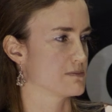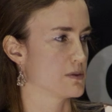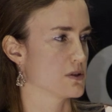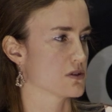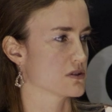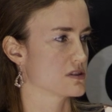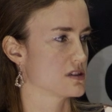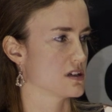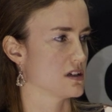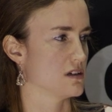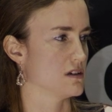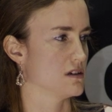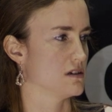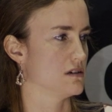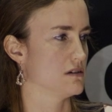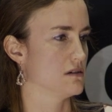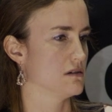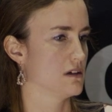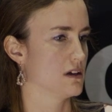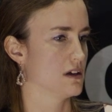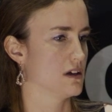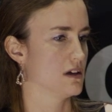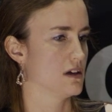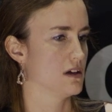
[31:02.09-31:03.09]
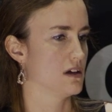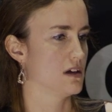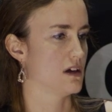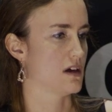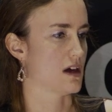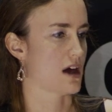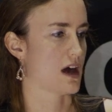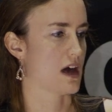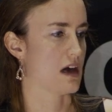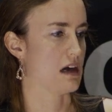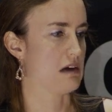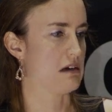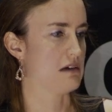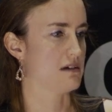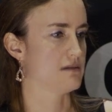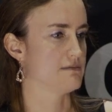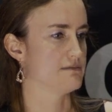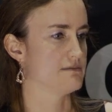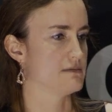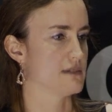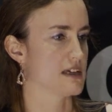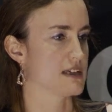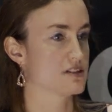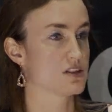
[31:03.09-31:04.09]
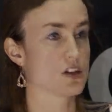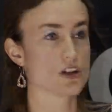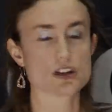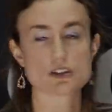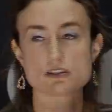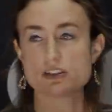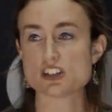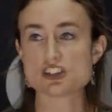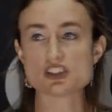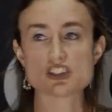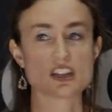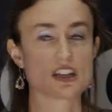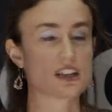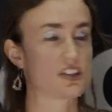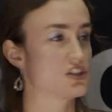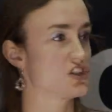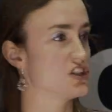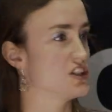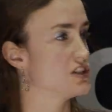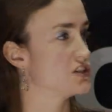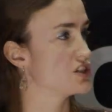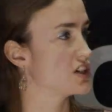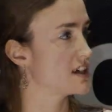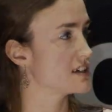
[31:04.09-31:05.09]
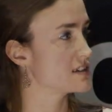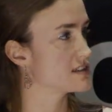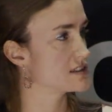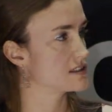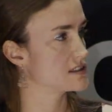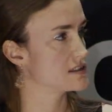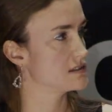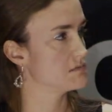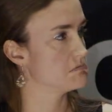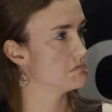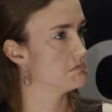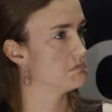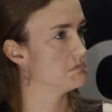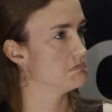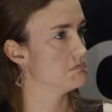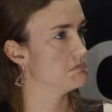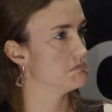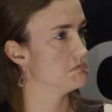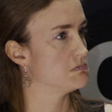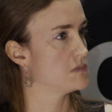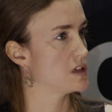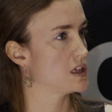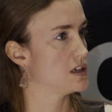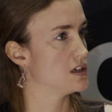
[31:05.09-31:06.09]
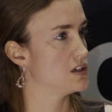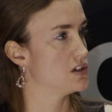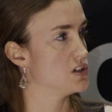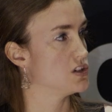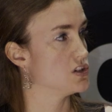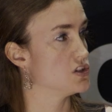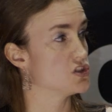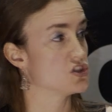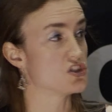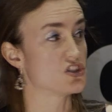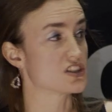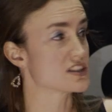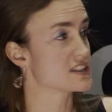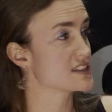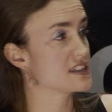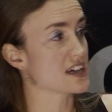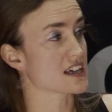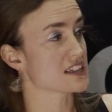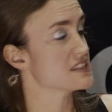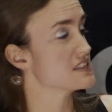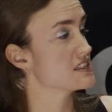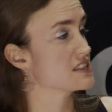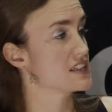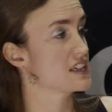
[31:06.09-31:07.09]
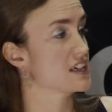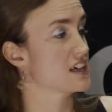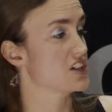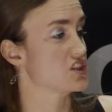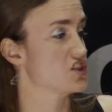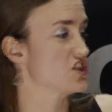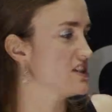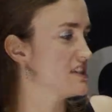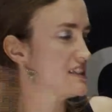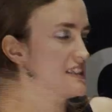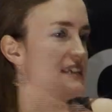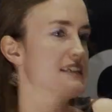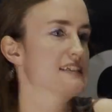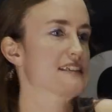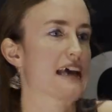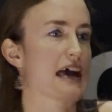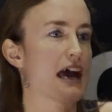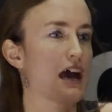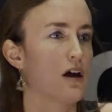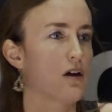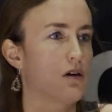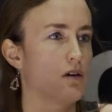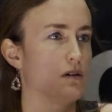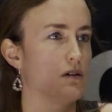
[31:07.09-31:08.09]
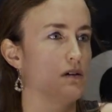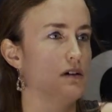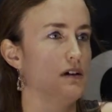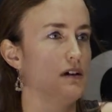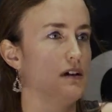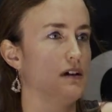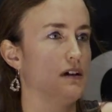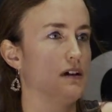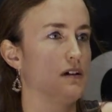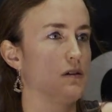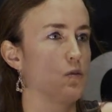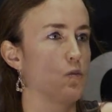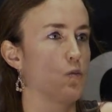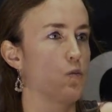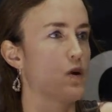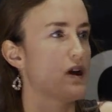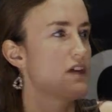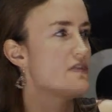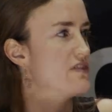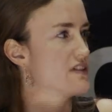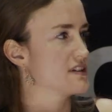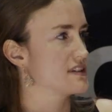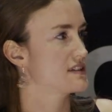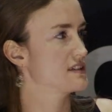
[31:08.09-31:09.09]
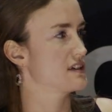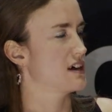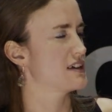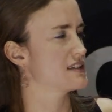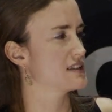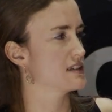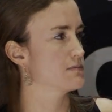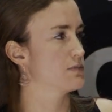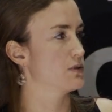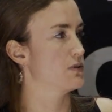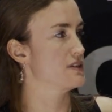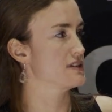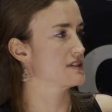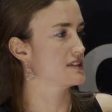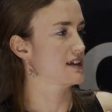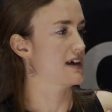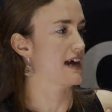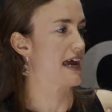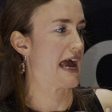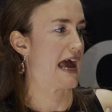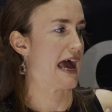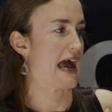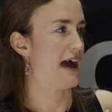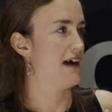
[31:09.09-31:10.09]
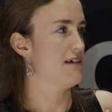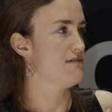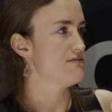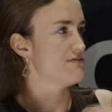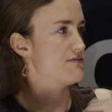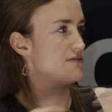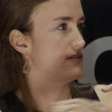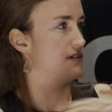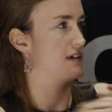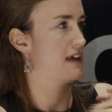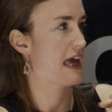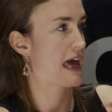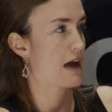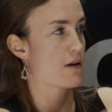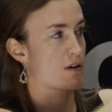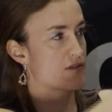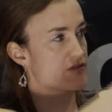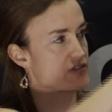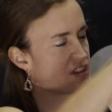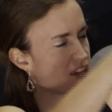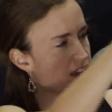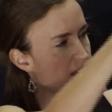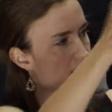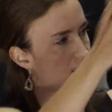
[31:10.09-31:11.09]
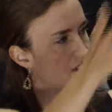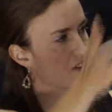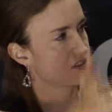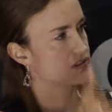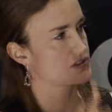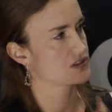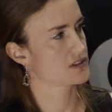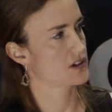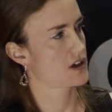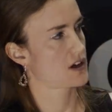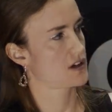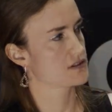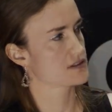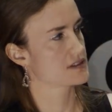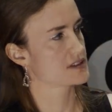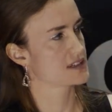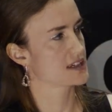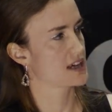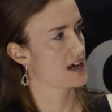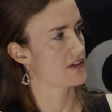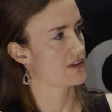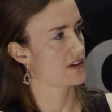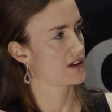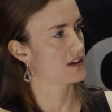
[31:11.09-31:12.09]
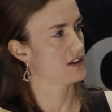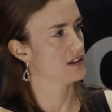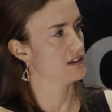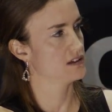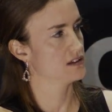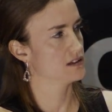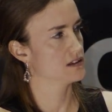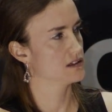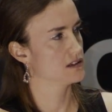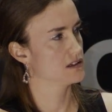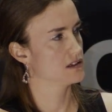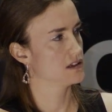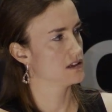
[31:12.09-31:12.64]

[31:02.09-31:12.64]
this book to, is not a Christian, and she just doesn't see it. She sees how, with the starting points that I have, how everything else holds together.